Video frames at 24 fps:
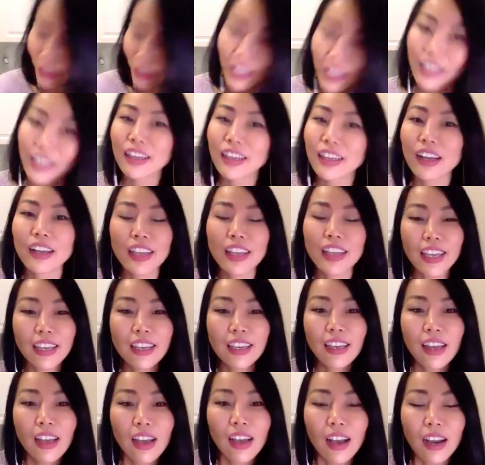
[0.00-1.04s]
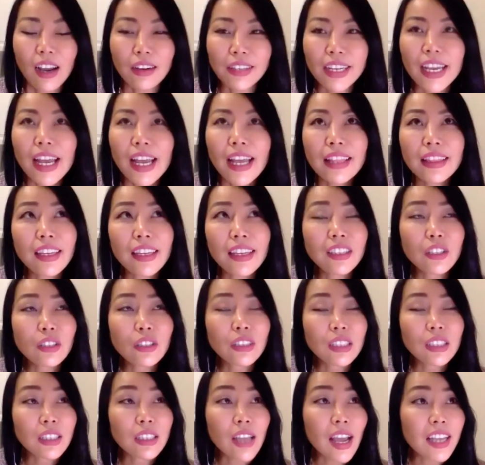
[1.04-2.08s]
you can. Okay, all right. And
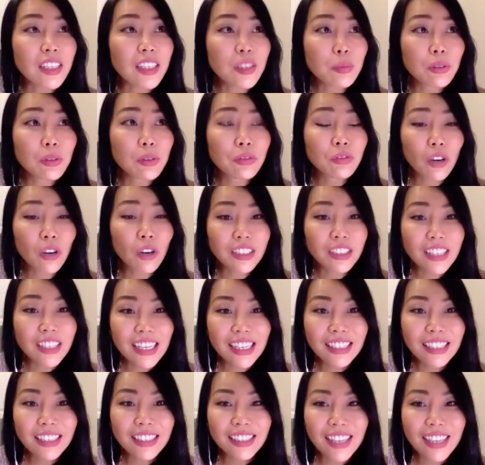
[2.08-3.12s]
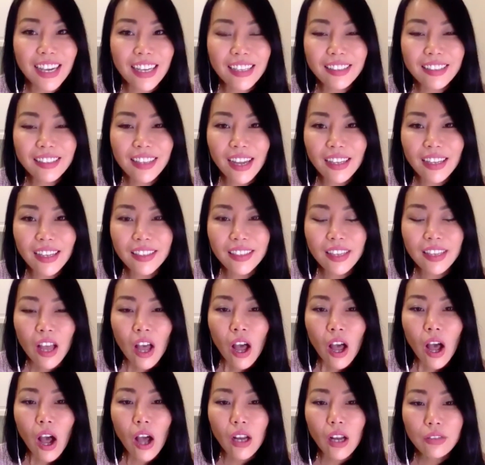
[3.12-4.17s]
then the night before taking the test, guys,
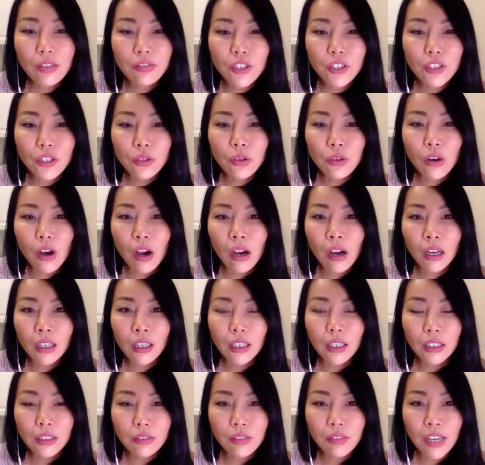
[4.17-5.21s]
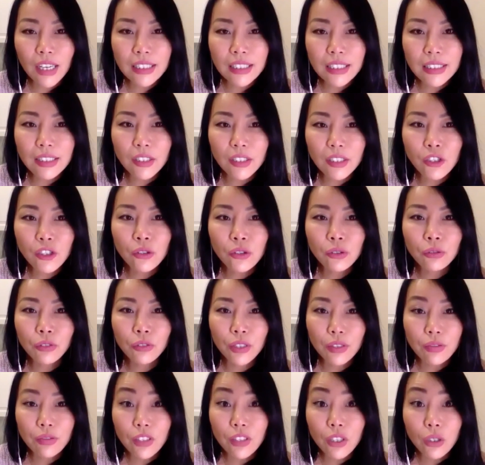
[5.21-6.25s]
all of you are advised that
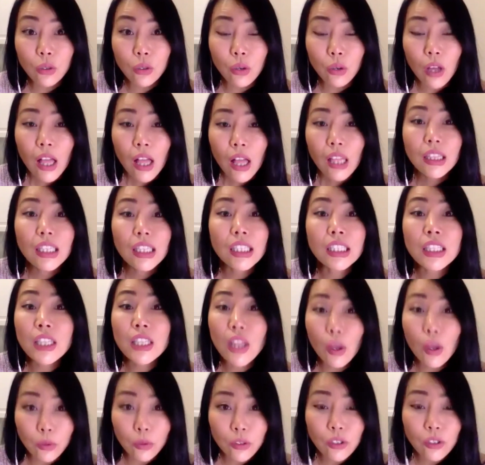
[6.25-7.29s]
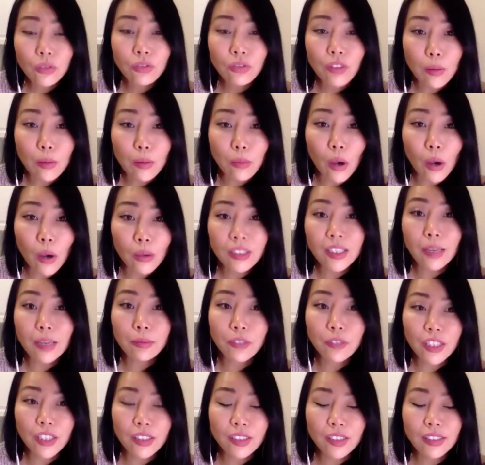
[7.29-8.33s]
you review the notes from all
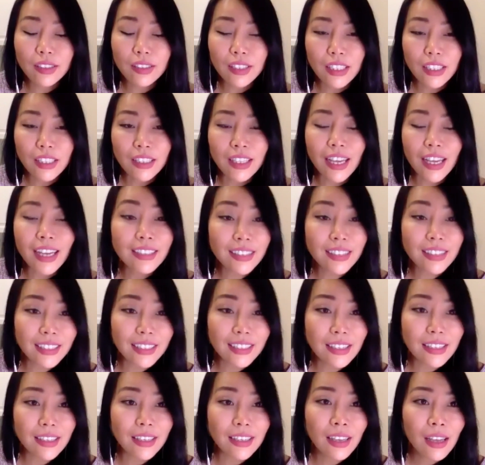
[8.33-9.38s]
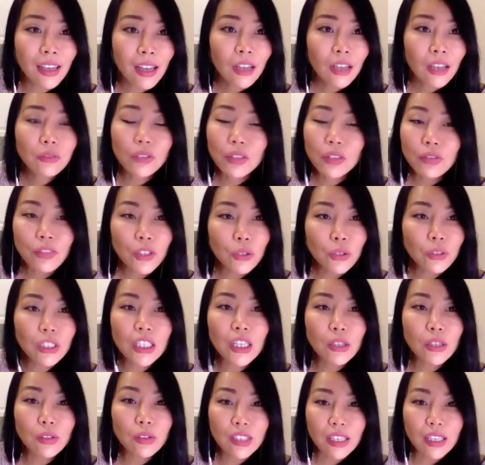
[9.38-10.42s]
subjects in SAT. Review
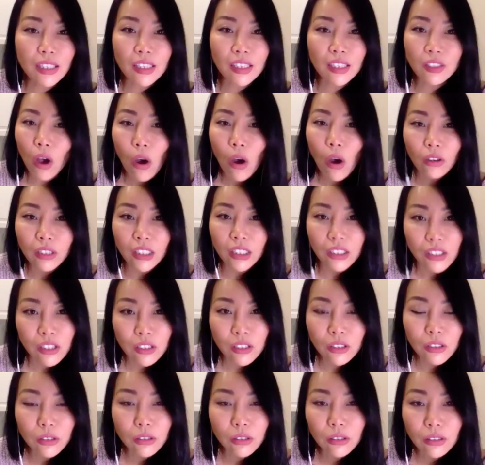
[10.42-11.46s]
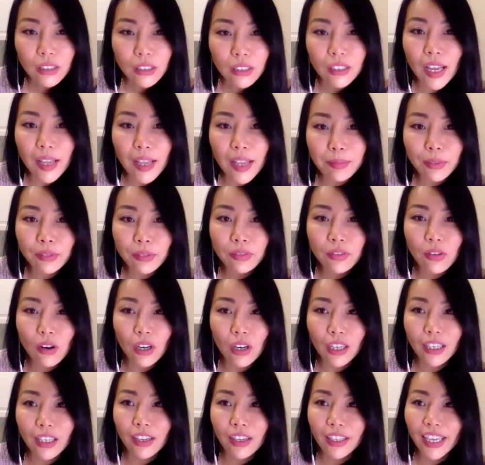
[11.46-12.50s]
the notes. That's all you need to do the night
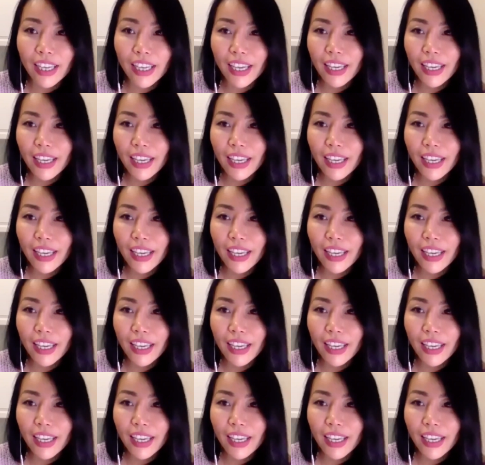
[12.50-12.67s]
before.